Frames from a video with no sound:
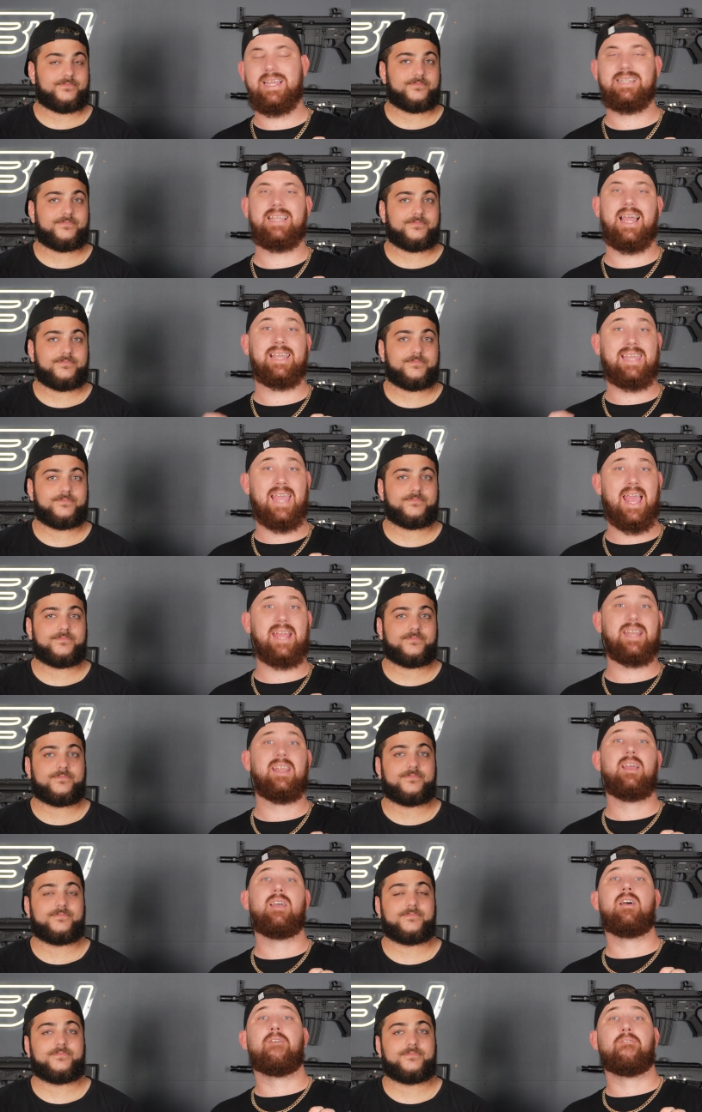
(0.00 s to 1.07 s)
Speaker 1: is again
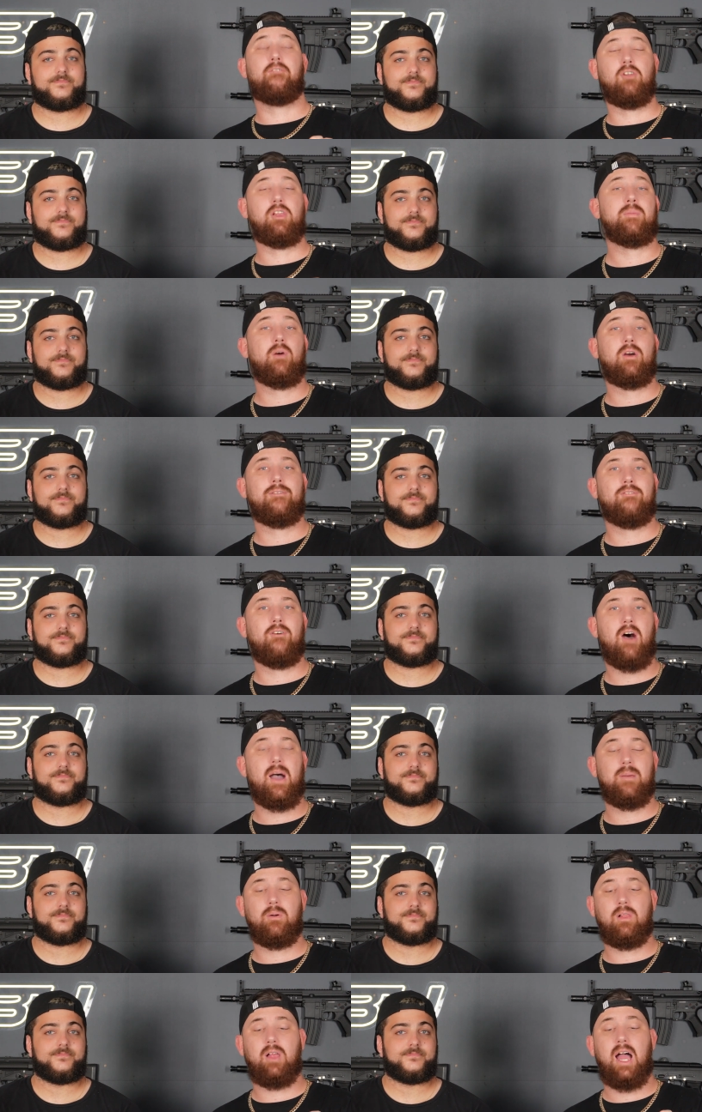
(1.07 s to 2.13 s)
fully
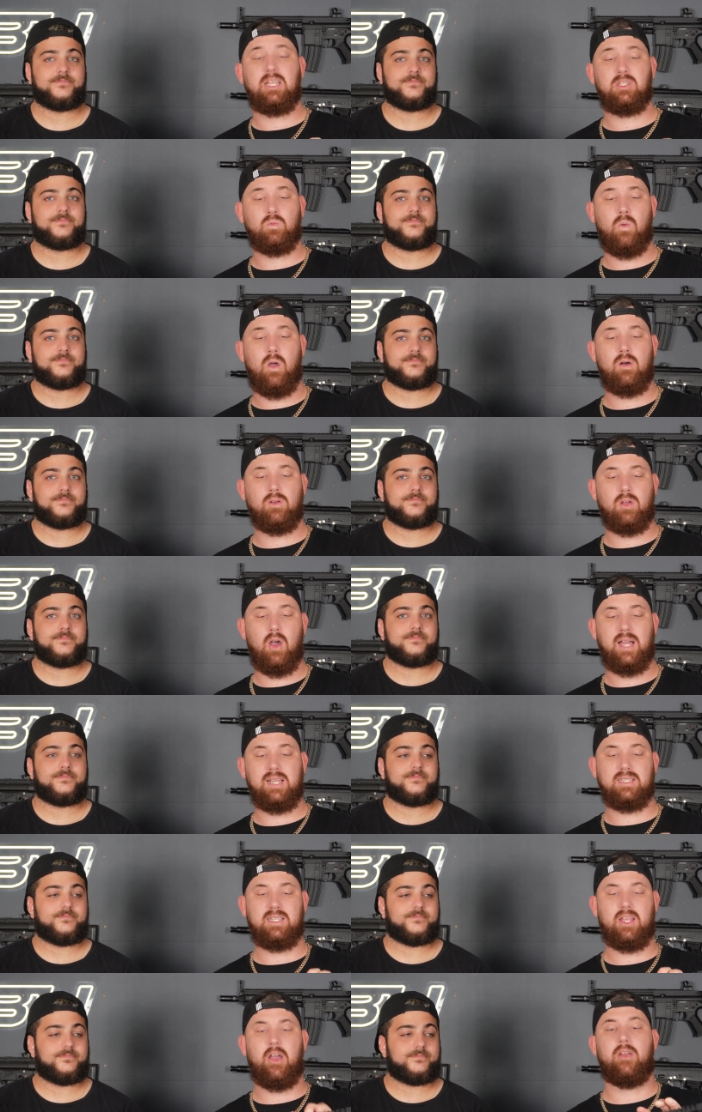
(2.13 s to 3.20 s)
modifiable as well, guys.
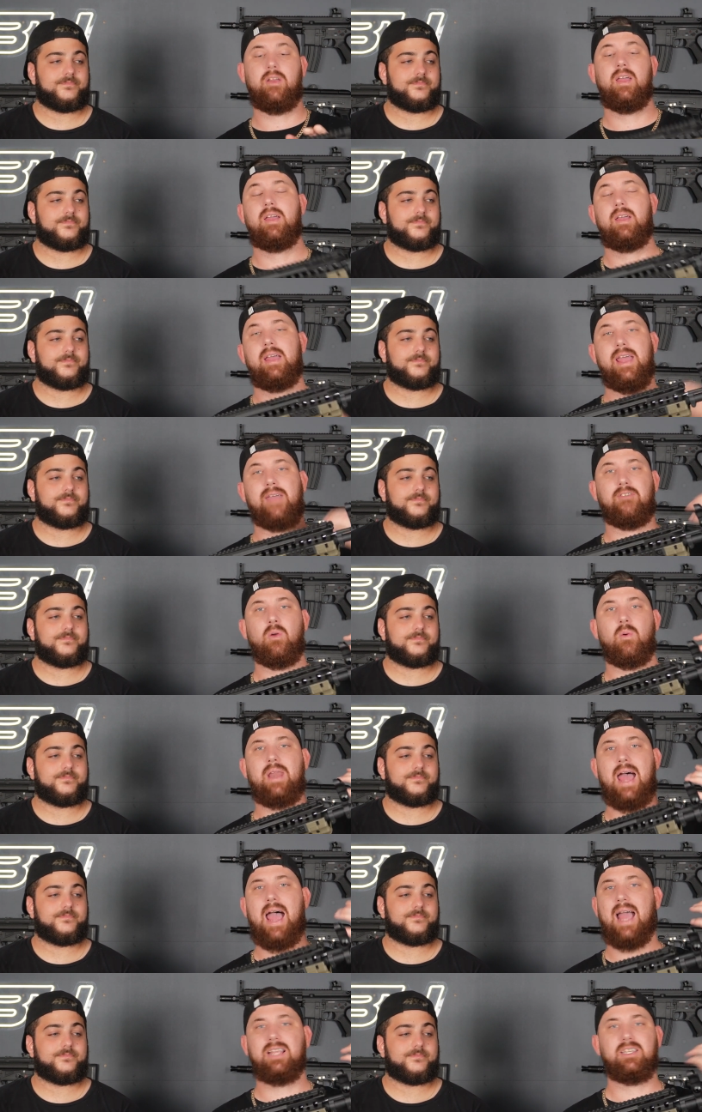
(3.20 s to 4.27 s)
So if you want to
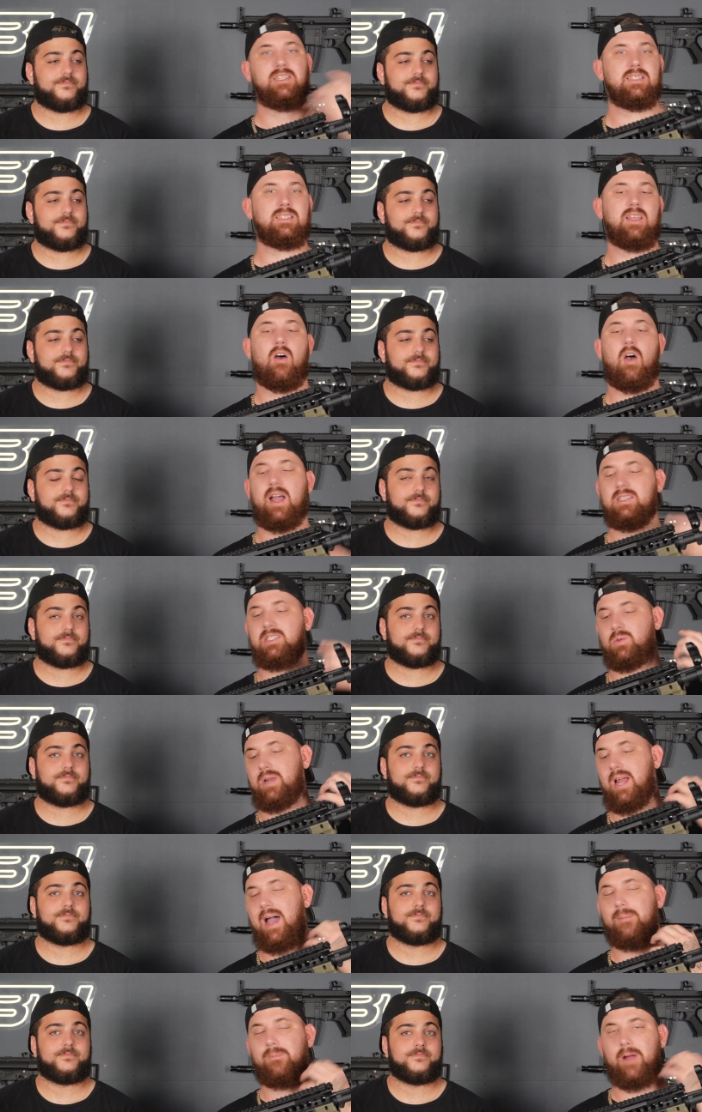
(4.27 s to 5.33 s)
add your sides, you want to
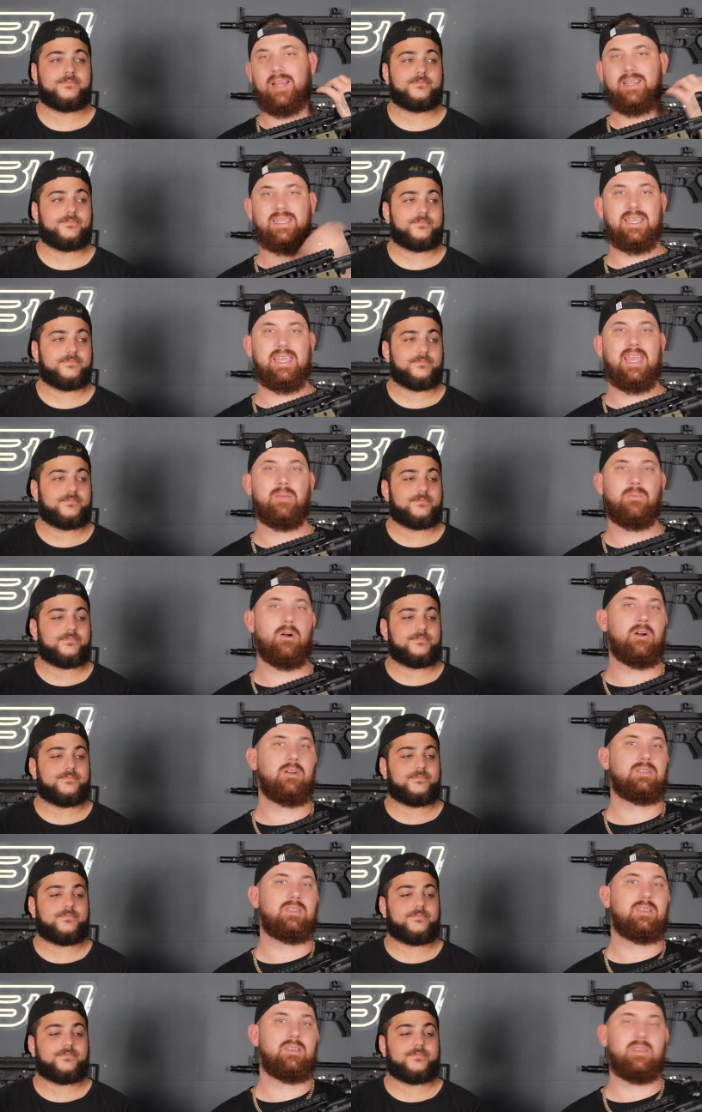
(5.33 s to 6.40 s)
upgrade the
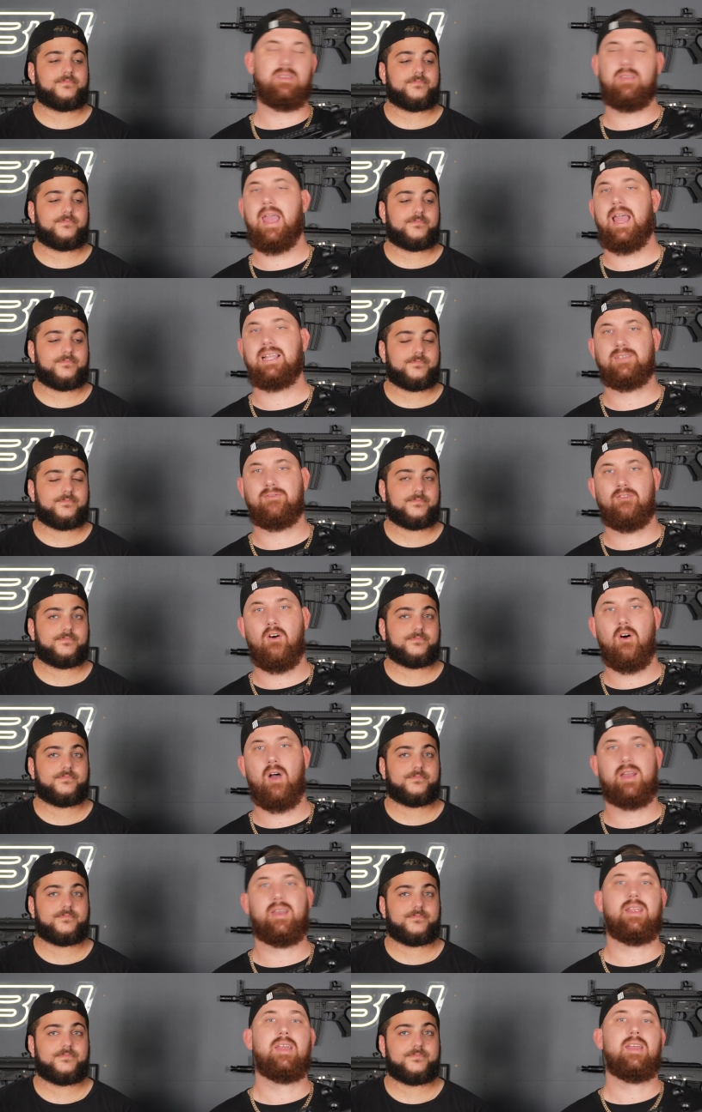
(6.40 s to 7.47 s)
gearbox, it's
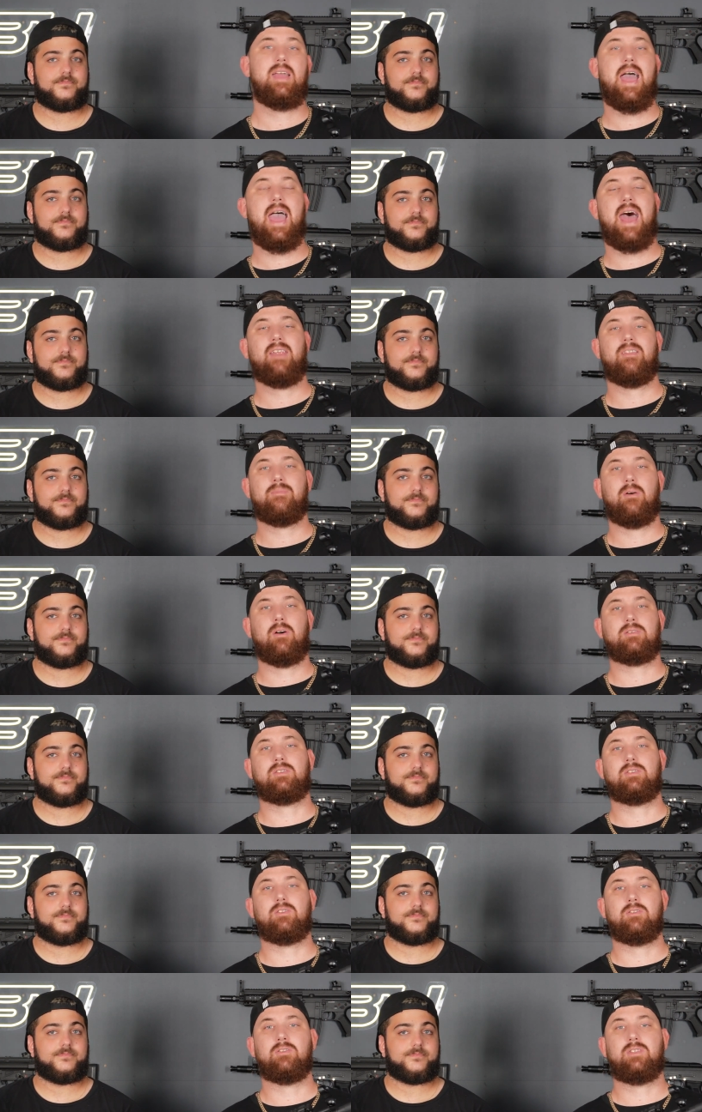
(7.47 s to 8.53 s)
fine out of the box to
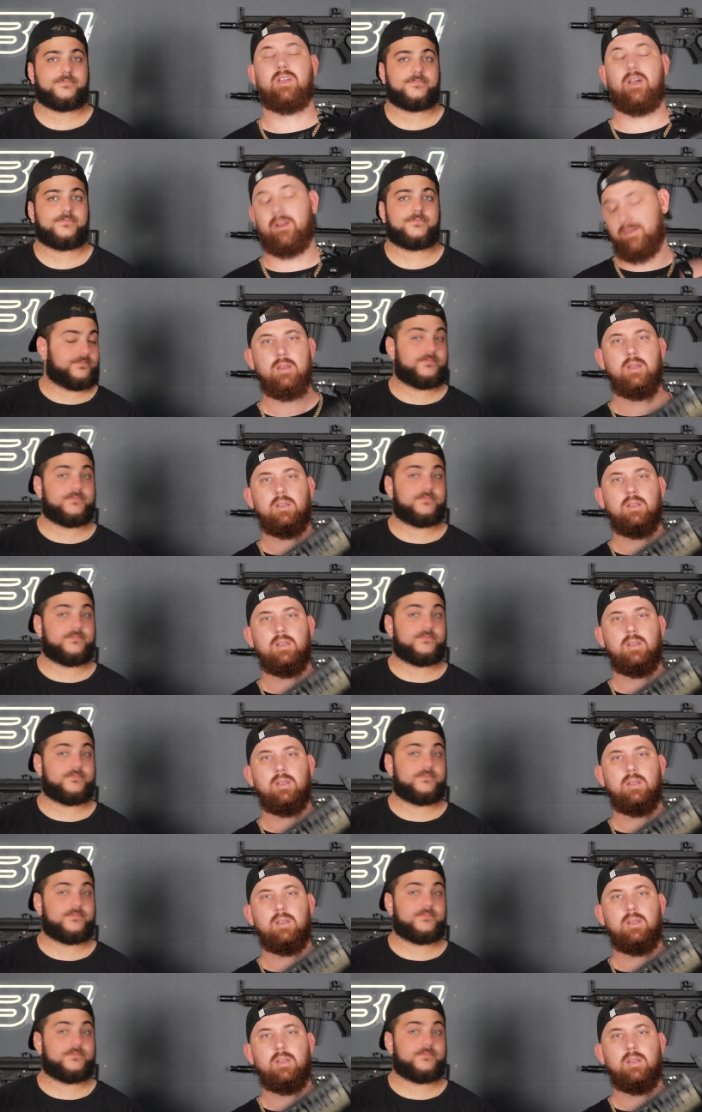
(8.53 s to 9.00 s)
do so.